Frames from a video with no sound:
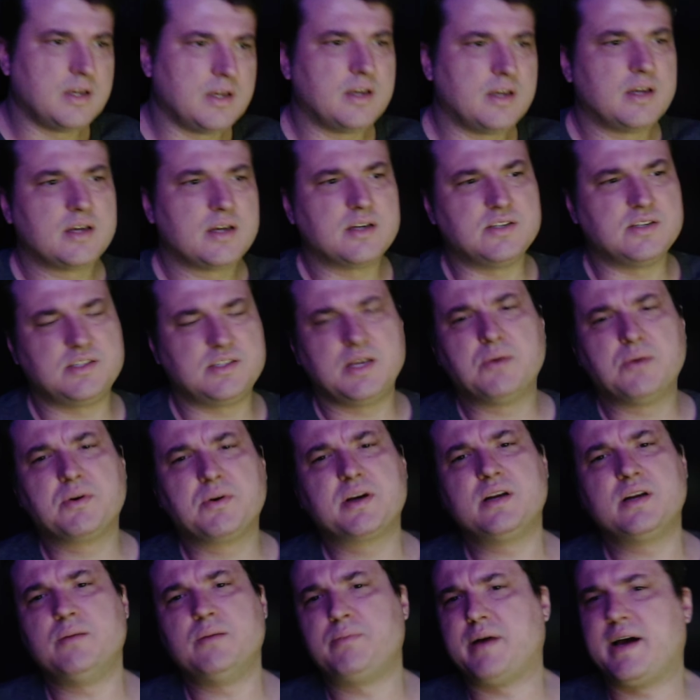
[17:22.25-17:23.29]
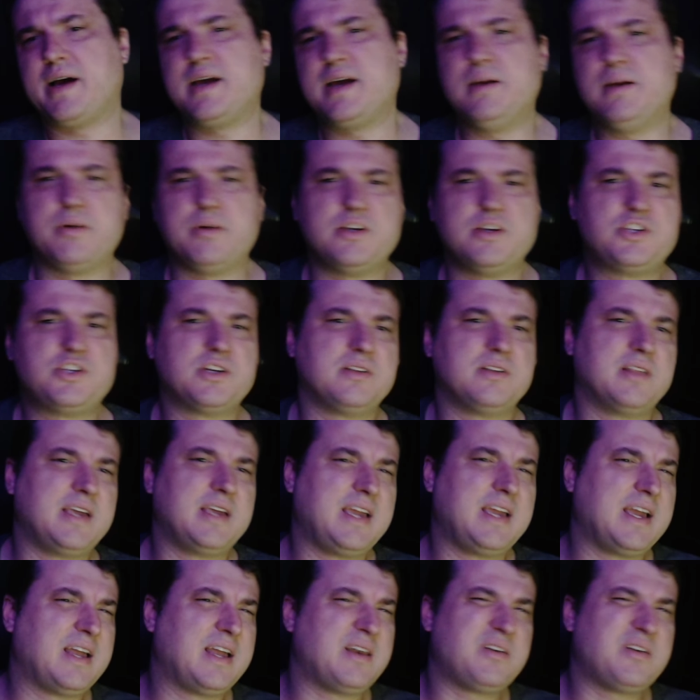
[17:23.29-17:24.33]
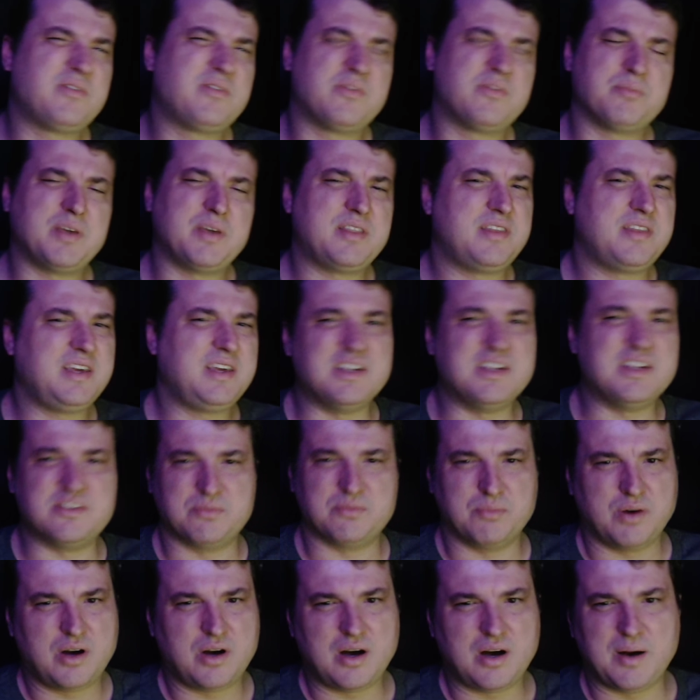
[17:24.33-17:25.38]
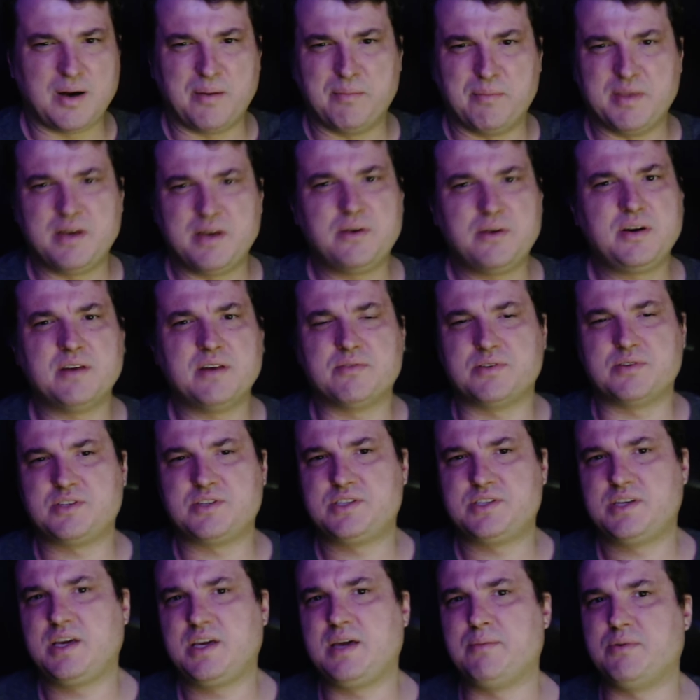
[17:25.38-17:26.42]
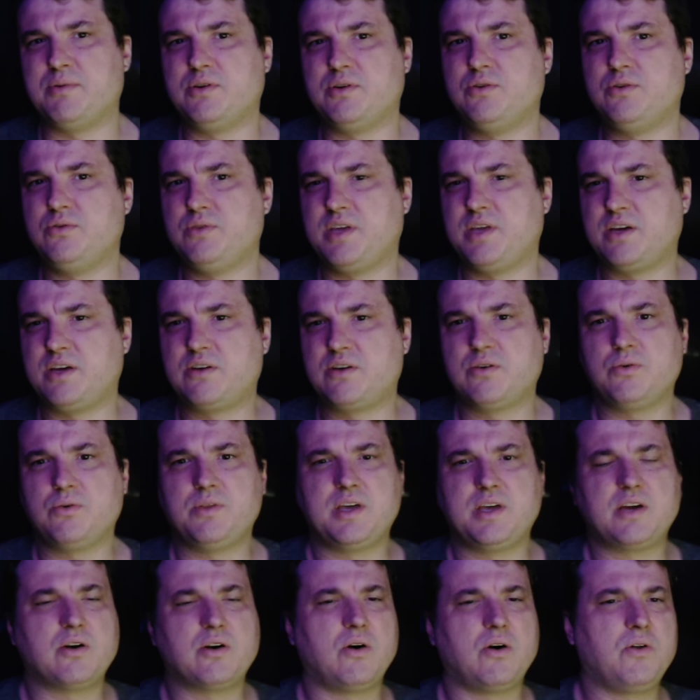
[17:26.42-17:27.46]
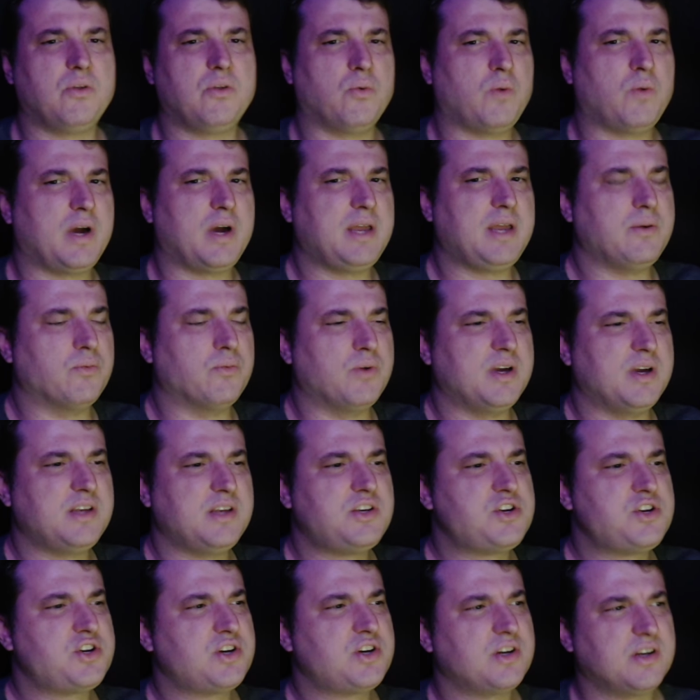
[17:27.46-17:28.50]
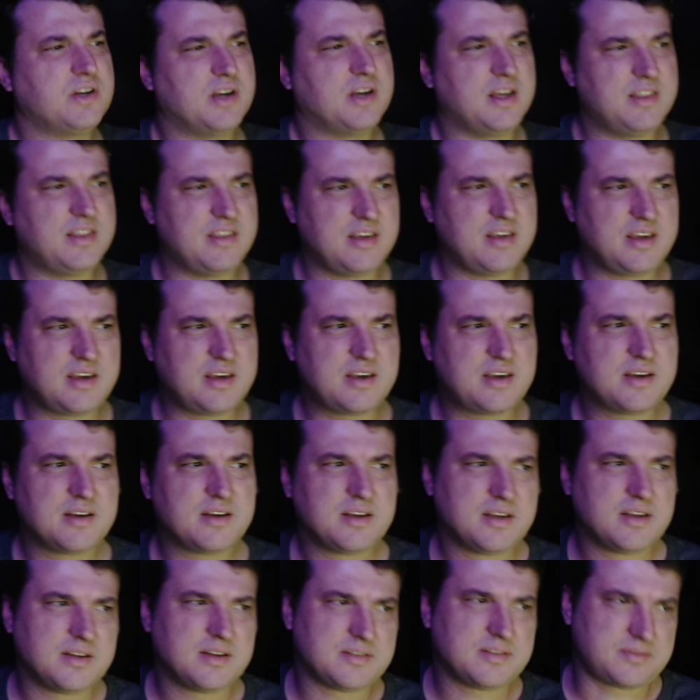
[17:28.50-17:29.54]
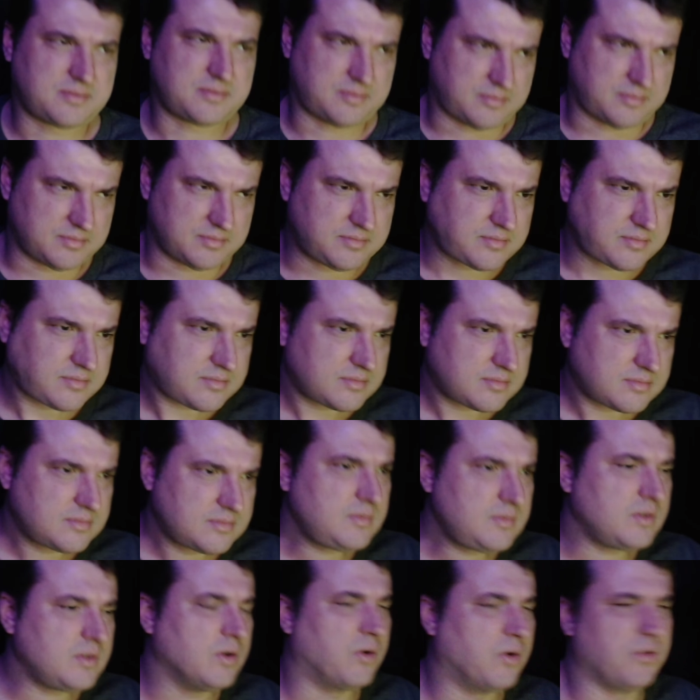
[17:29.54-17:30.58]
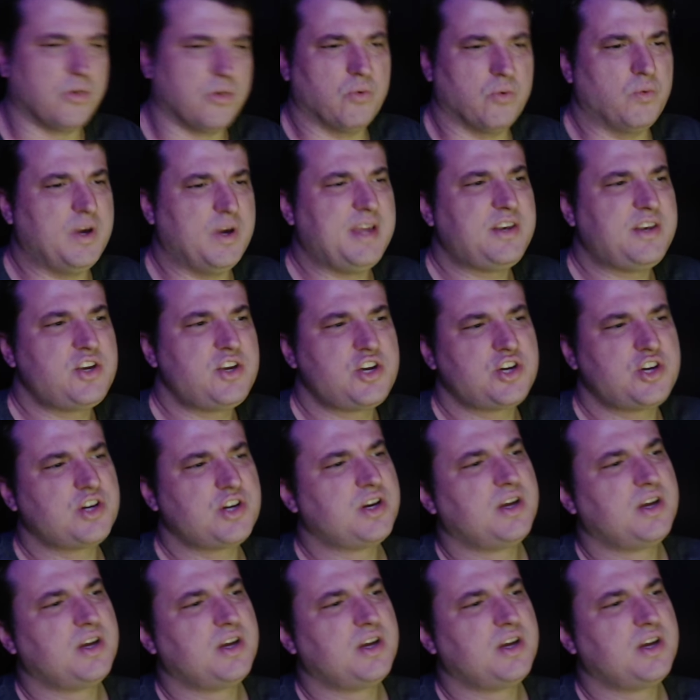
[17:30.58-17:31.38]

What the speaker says: because they were going to buy a bunch of land from, I think, his mom. They don't ever say, but who they call the White Witch, I think, or the Witch,